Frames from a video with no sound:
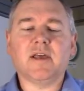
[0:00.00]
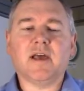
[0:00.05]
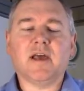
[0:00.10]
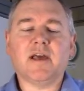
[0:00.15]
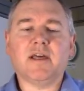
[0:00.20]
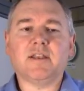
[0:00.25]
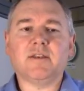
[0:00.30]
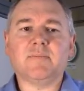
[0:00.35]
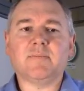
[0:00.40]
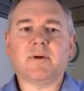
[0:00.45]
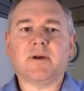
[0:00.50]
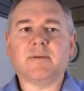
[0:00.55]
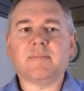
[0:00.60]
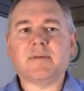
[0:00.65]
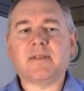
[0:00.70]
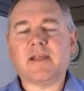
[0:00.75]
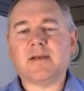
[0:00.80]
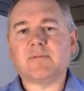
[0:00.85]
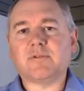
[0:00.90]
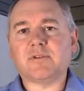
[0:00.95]
and by
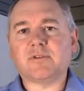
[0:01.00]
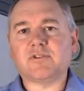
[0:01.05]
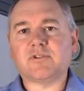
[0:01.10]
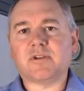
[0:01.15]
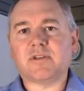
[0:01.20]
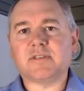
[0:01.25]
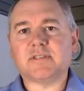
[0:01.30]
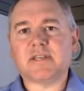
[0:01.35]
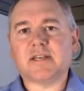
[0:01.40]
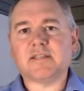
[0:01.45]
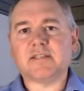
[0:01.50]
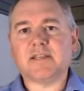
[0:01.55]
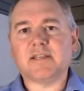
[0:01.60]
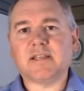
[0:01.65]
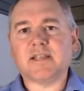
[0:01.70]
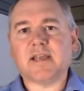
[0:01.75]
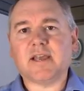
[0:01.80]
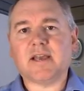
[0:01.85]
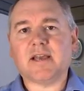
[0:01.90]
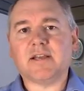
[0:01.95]
being able to transact
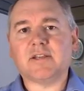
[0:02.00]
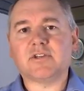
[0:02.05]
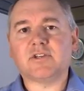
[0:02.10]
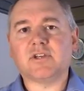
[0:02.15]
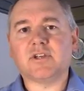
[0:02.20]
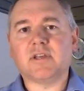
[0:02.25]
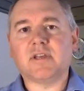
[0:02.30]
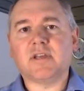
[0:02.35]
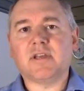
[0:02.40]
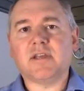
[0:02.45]
in cash,